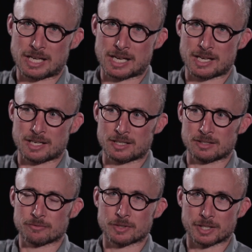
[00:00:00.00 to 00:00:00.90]

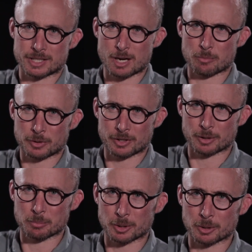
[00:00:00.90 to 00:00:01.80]
a very
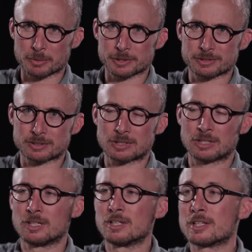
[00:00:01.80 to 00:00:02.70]
temporary purpose
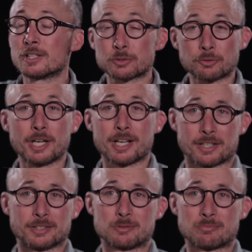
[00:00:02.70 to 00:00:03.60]
is
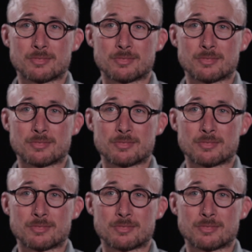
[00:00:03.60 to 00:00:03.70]
rare.